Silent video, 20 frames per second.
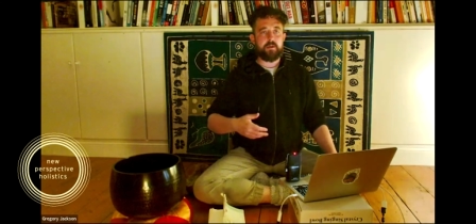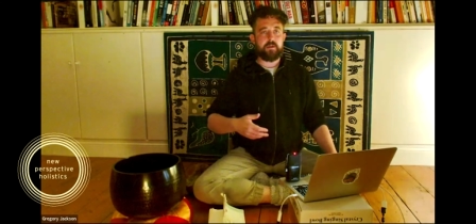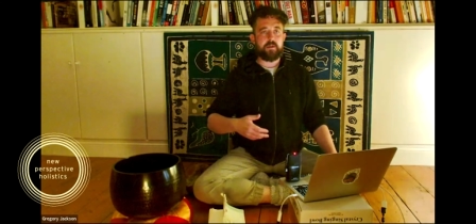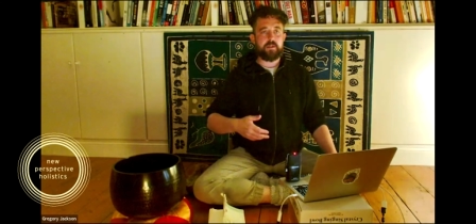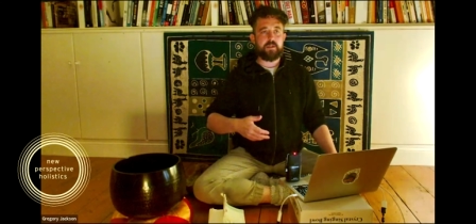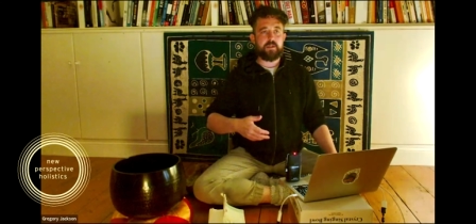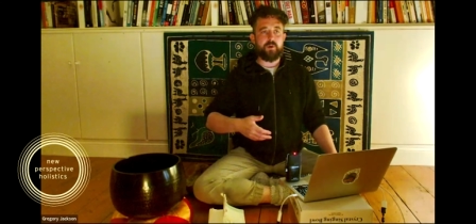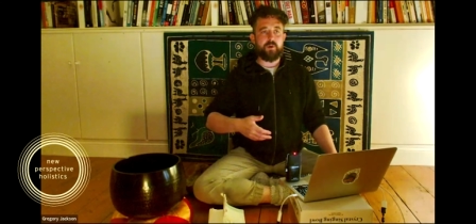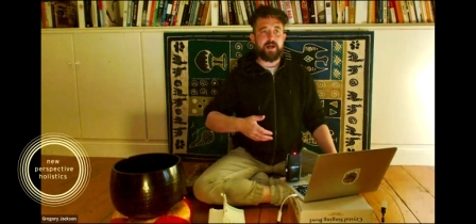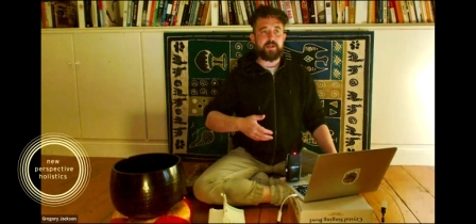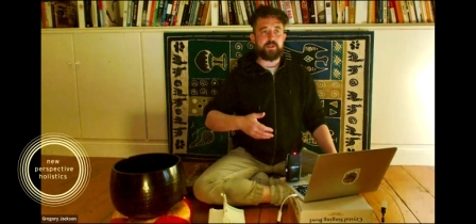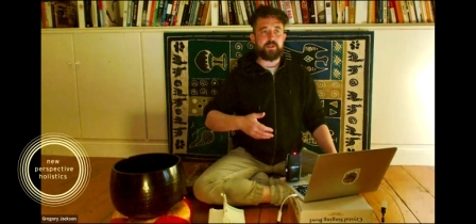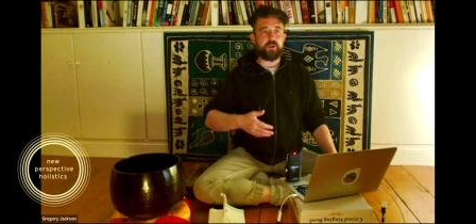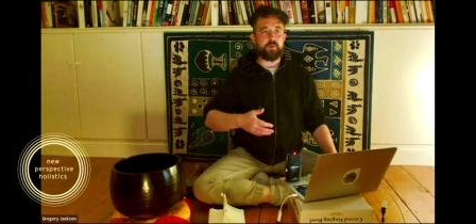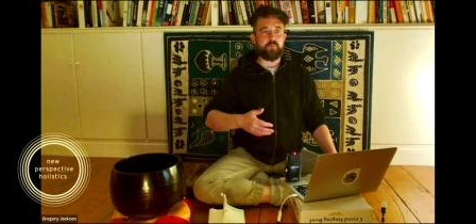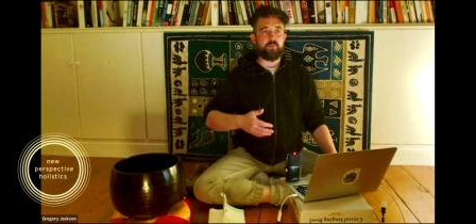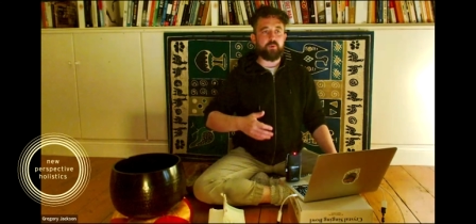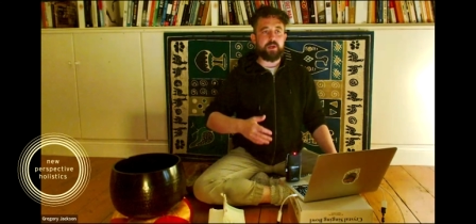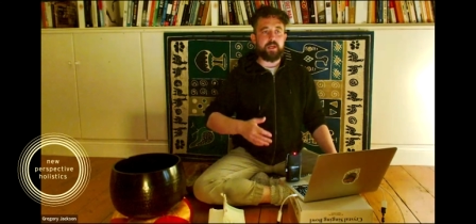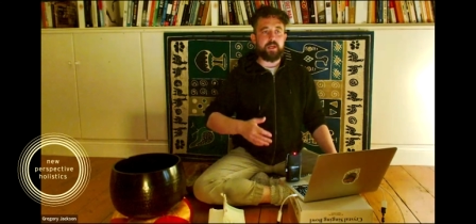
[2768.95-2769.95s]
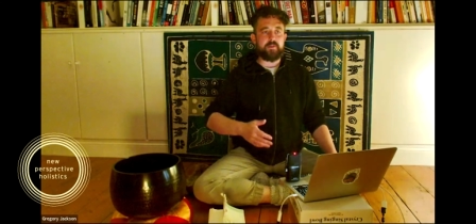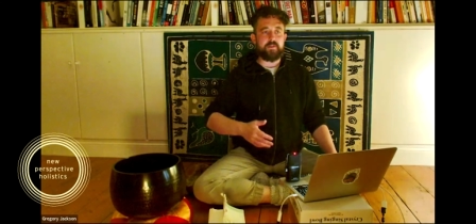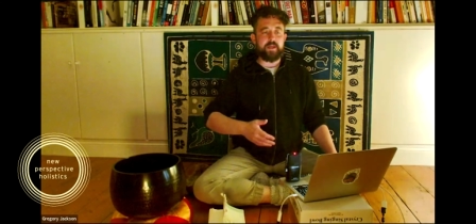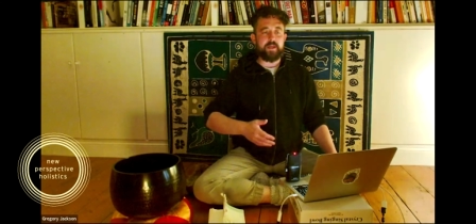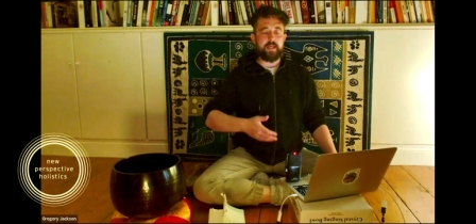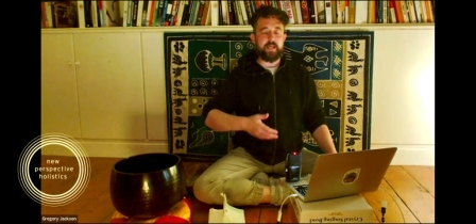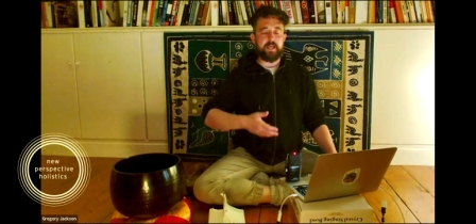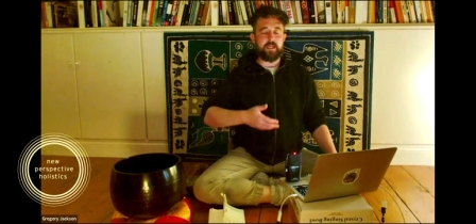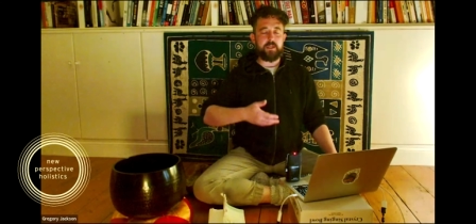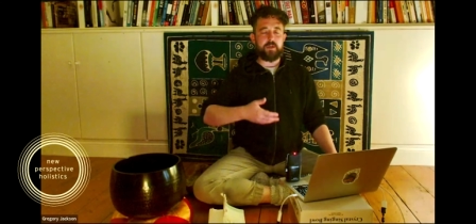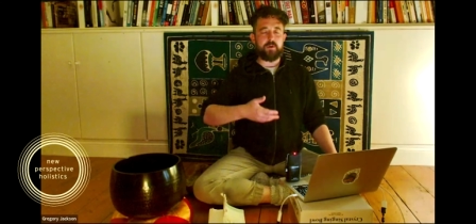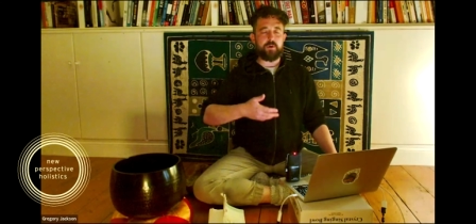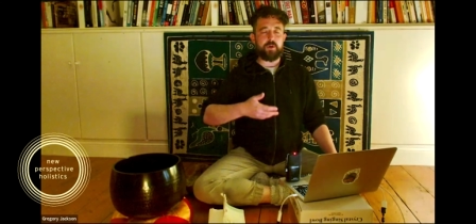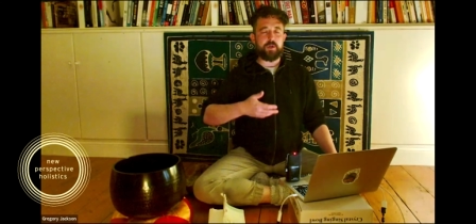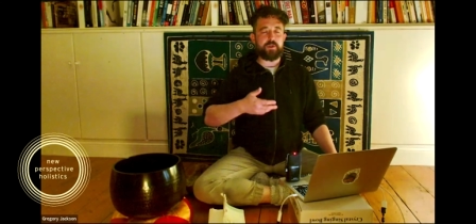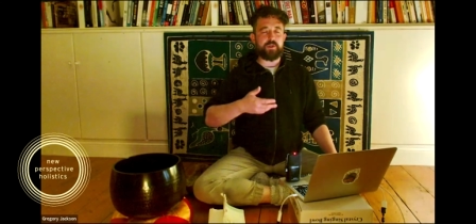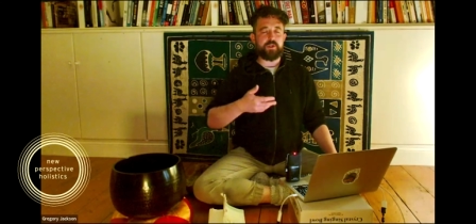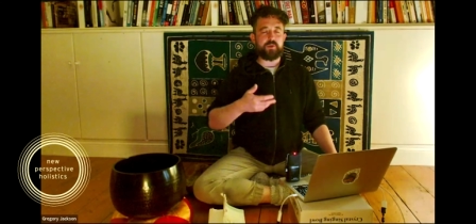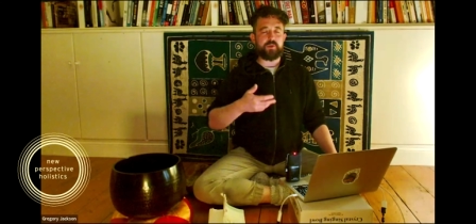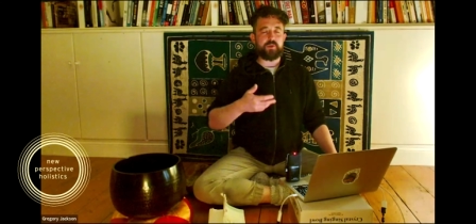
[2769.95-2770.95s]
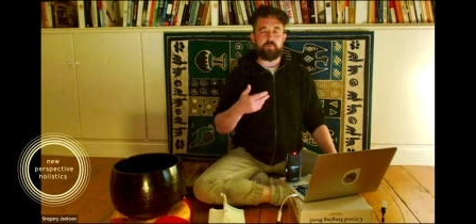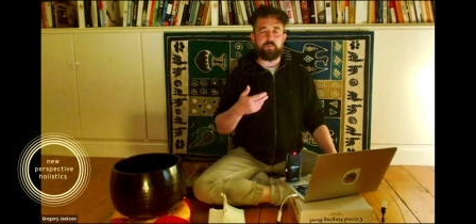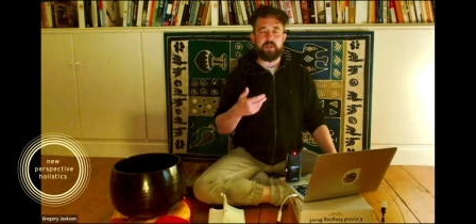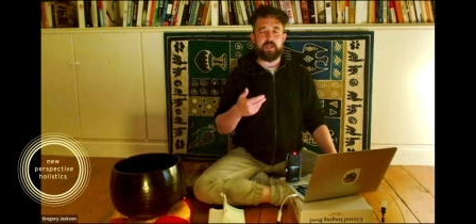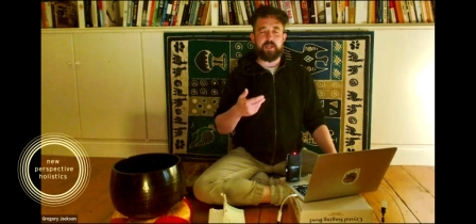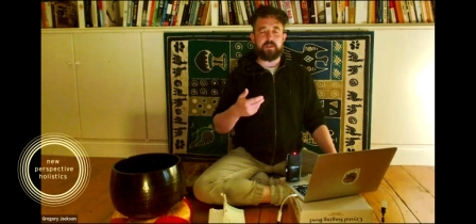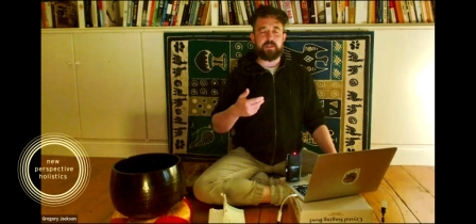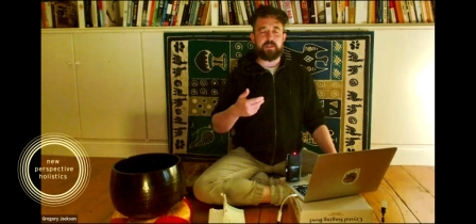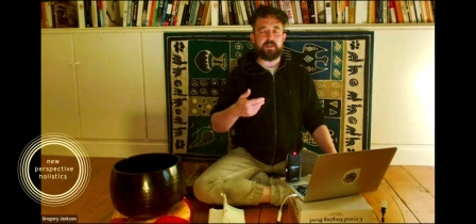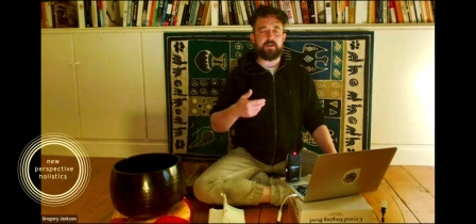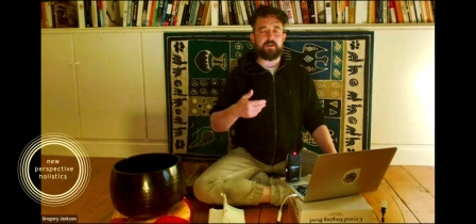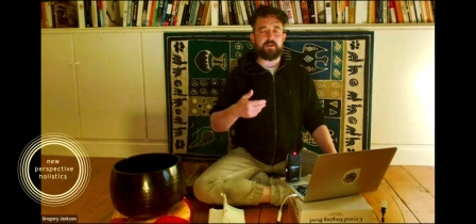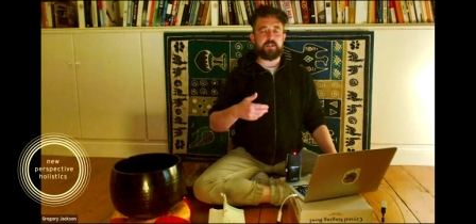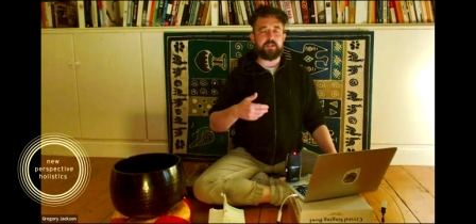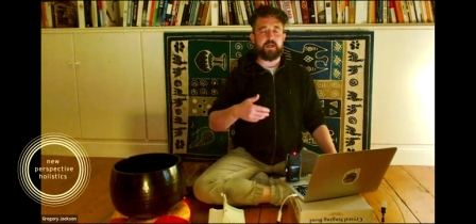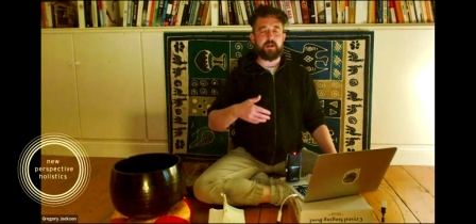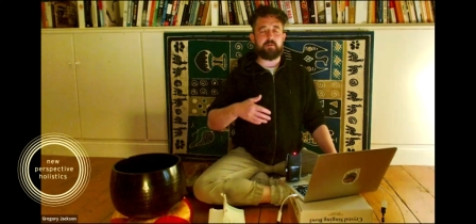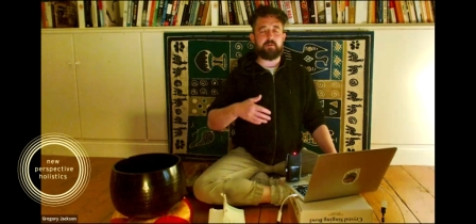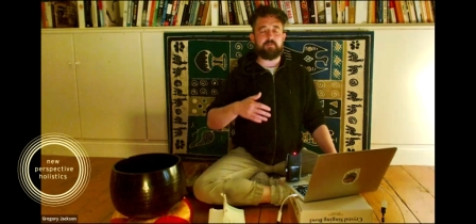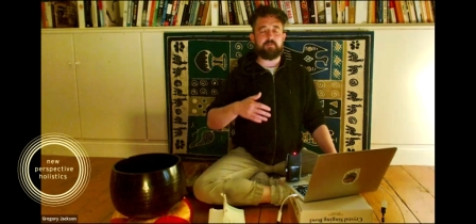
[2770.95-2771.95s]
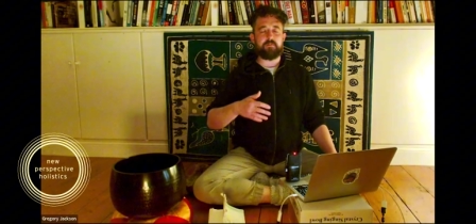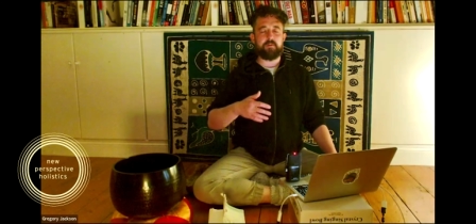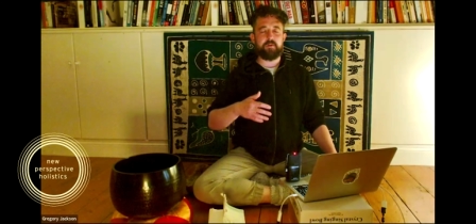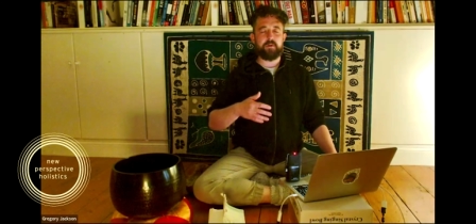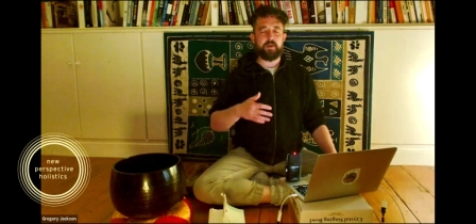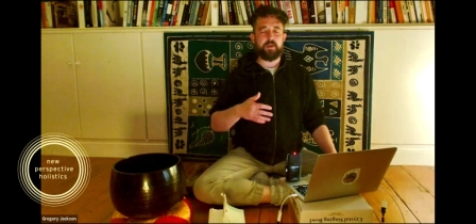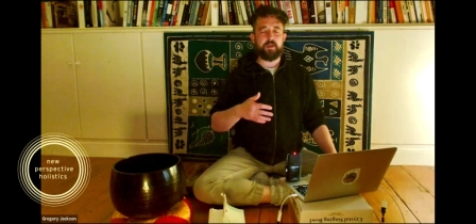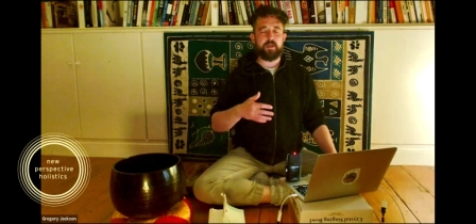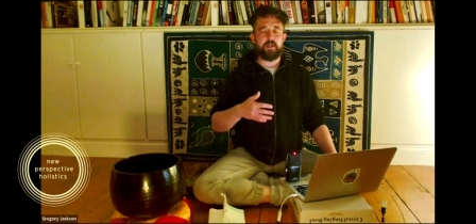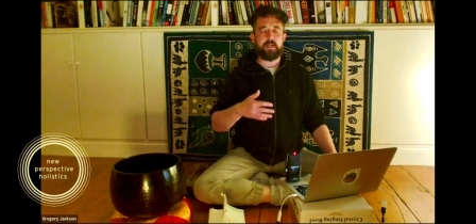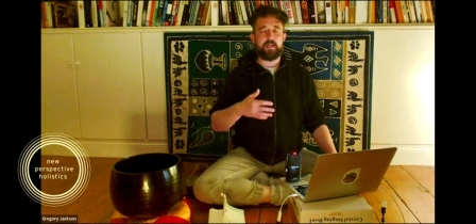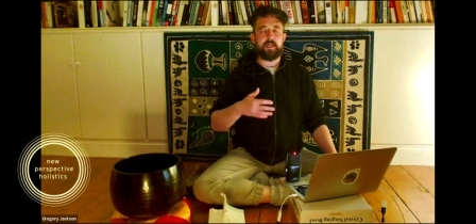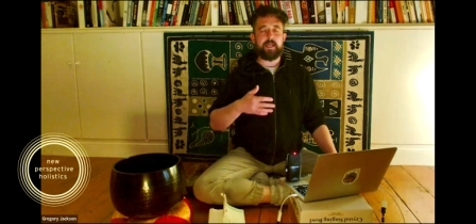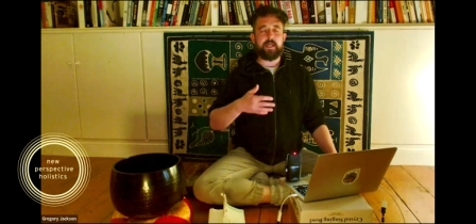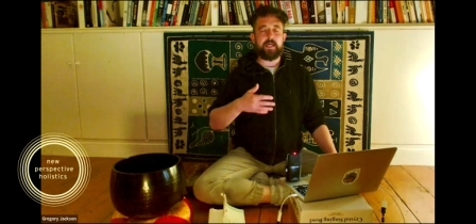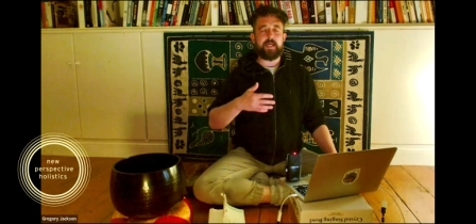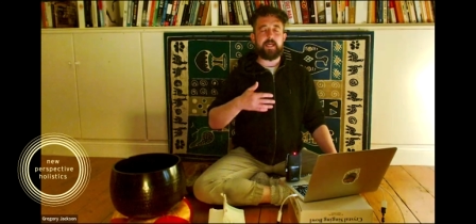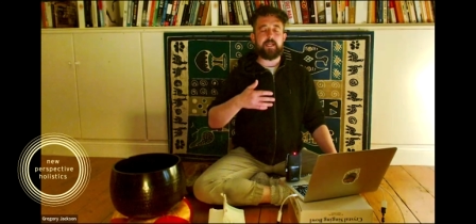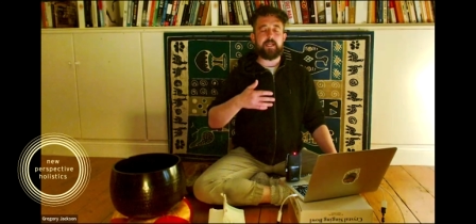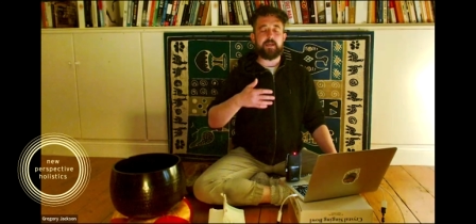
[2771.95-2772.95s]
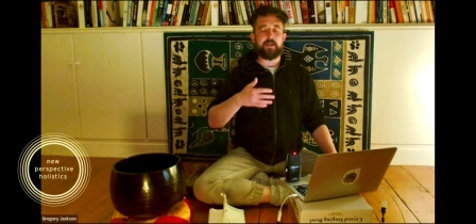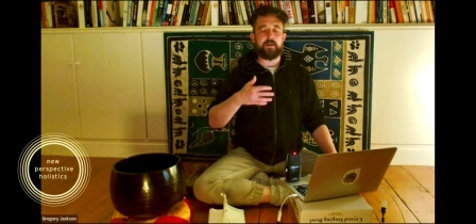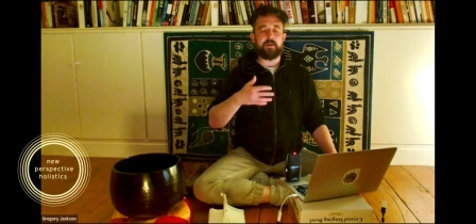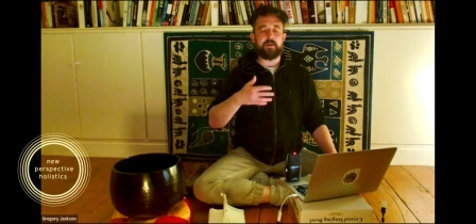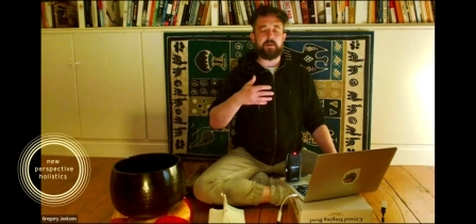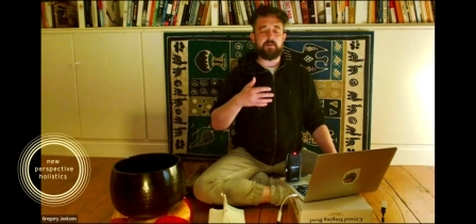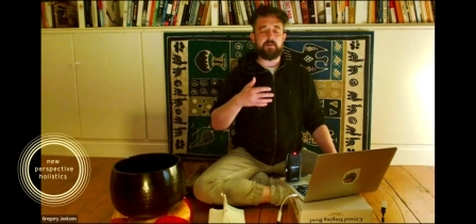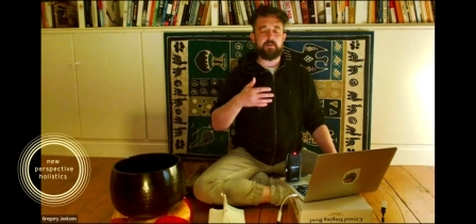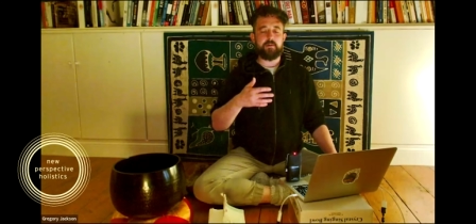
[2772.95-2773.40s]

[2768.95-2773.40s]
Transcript: So as you're breathing in, you can just repeat to yourself, in.